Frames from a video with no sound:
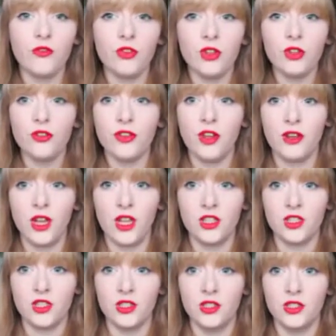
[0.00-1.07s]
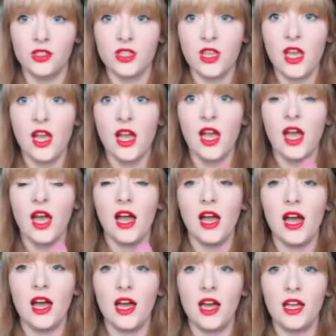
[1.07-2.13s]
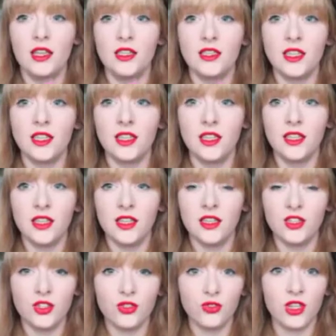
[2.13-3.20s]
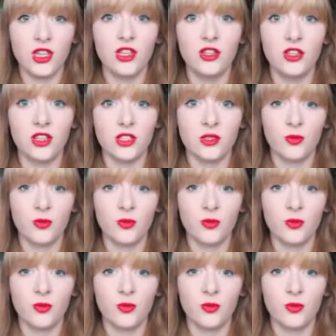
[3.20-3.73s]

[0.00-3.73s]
for your foundations, and it's just really good.